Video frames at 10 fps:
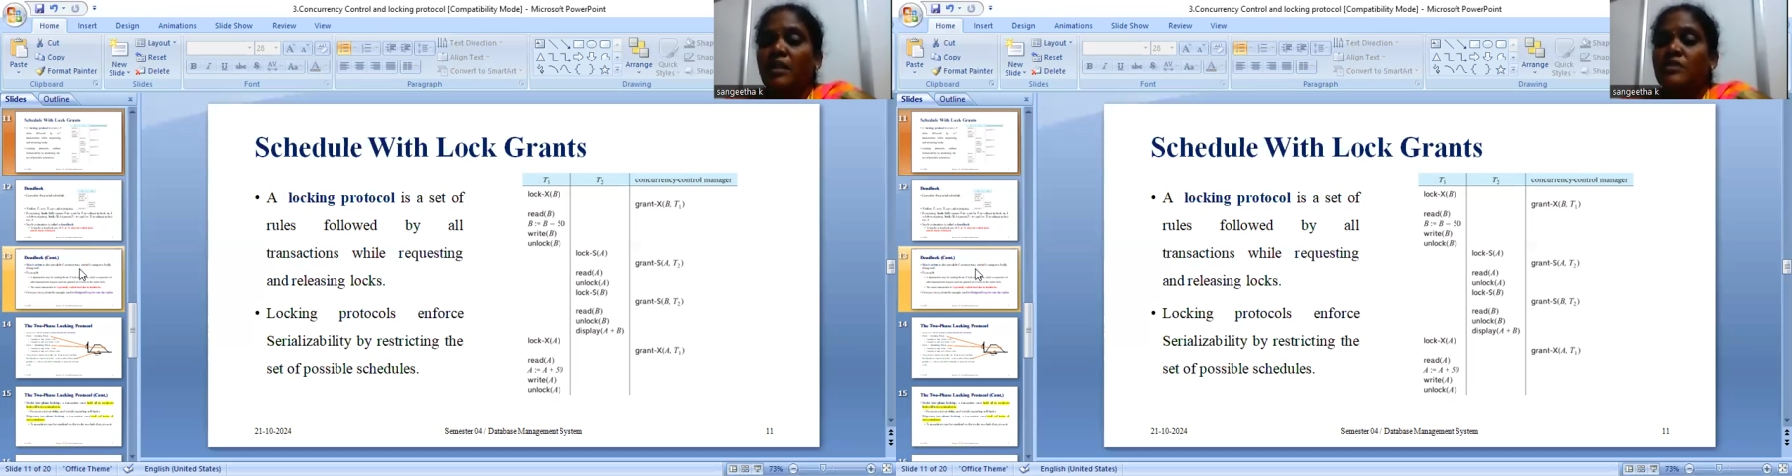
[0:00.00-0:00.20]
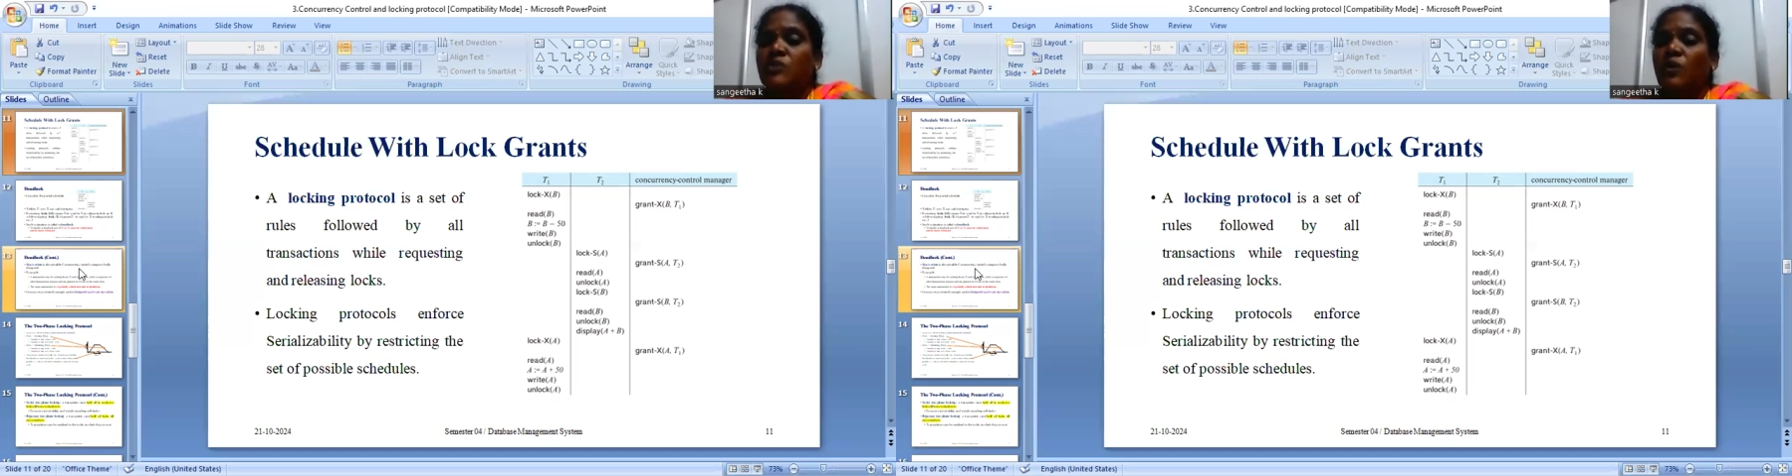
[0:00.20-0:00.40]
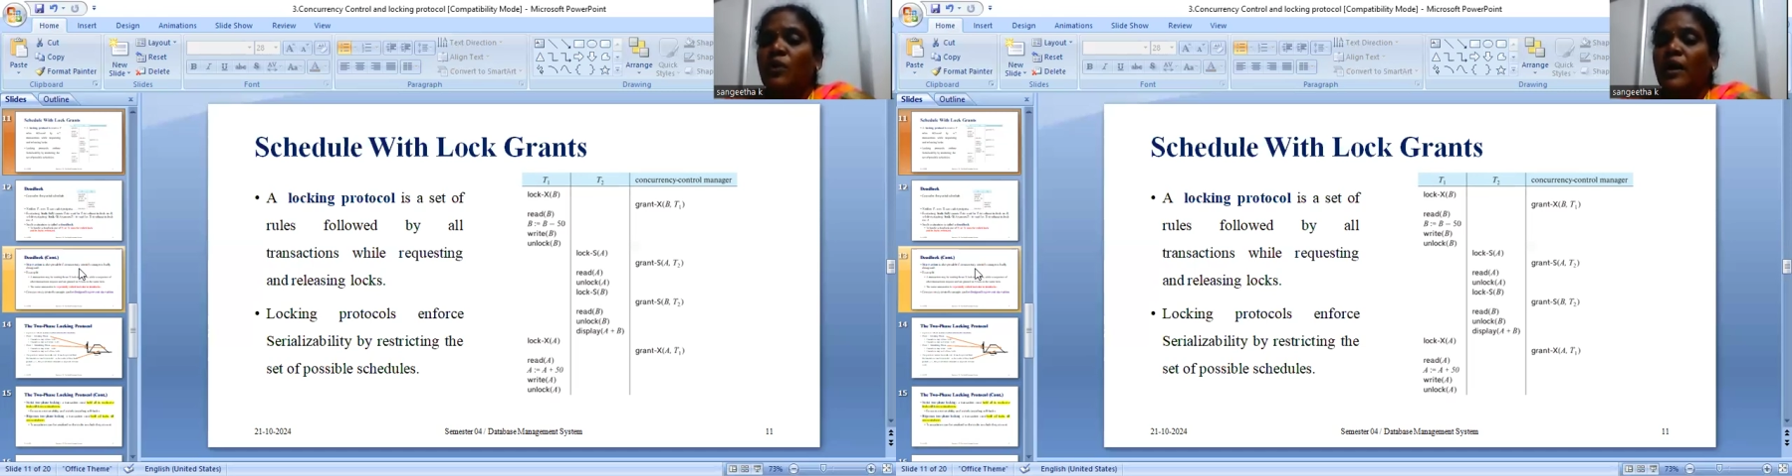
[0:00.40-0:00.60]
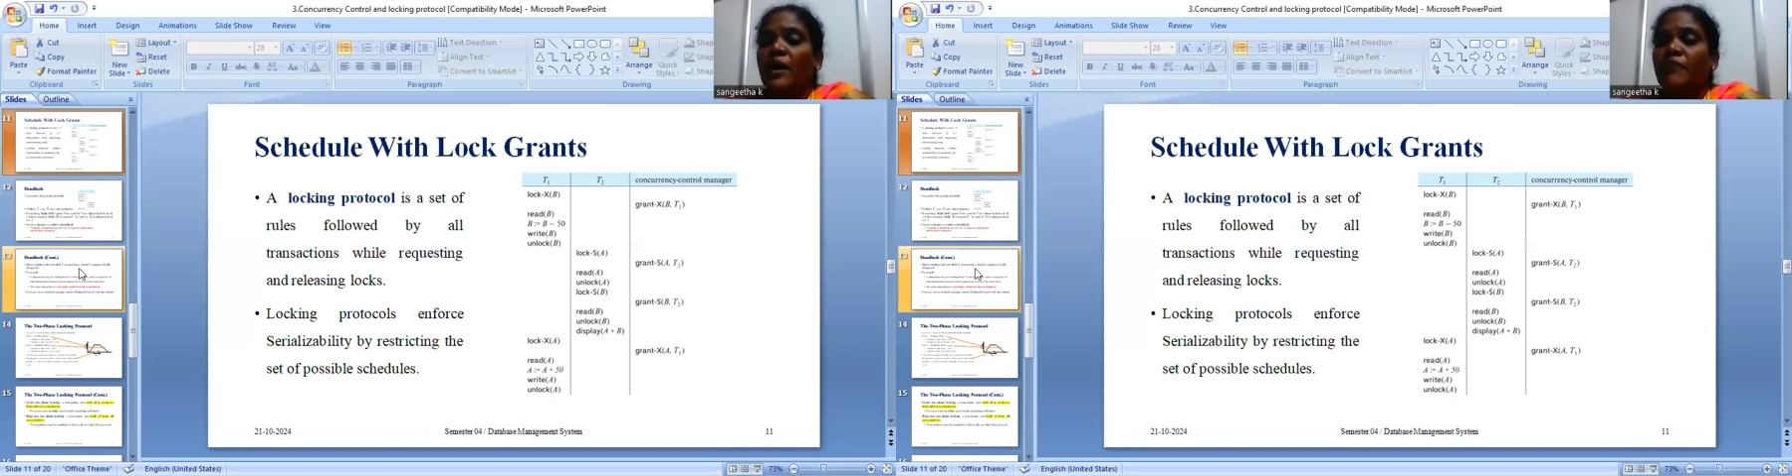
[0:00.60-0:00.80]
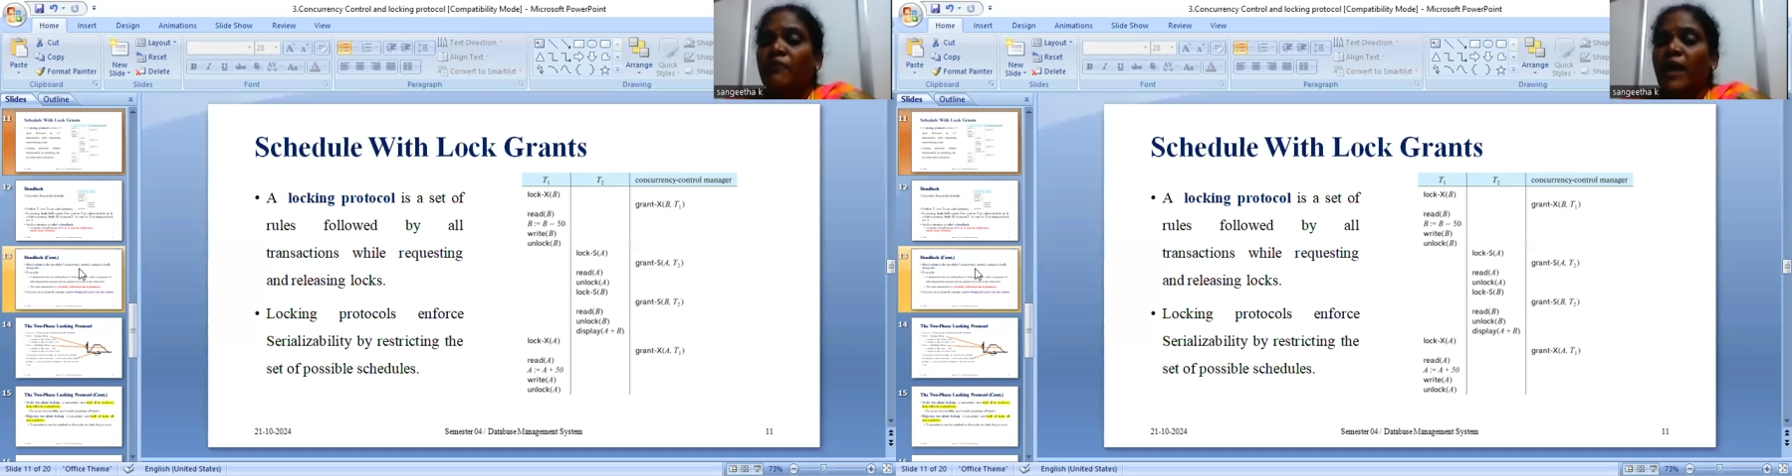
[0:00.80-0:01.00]
So
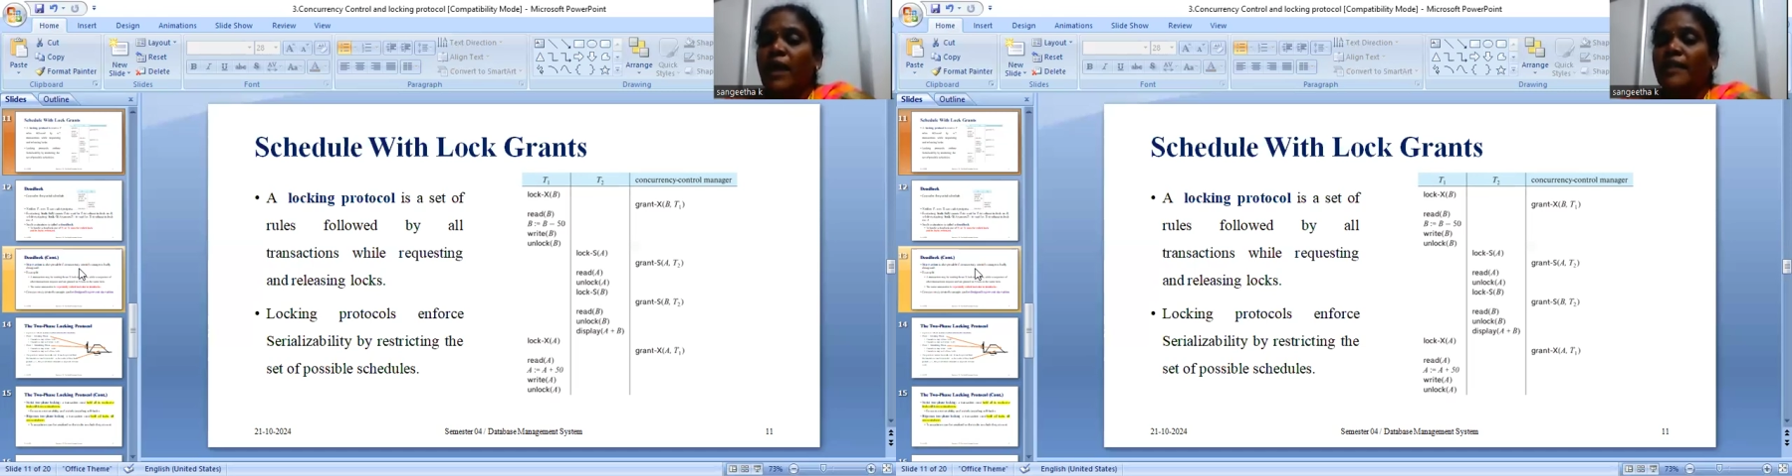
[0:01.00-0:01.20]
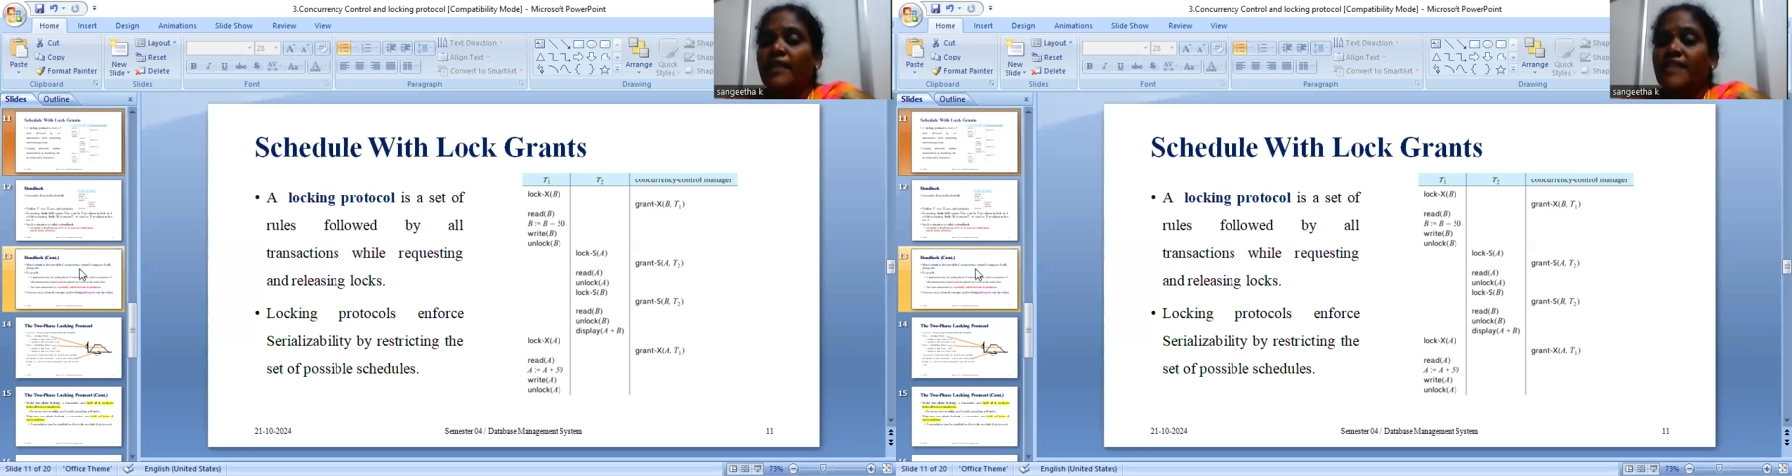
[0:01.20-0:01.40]
if one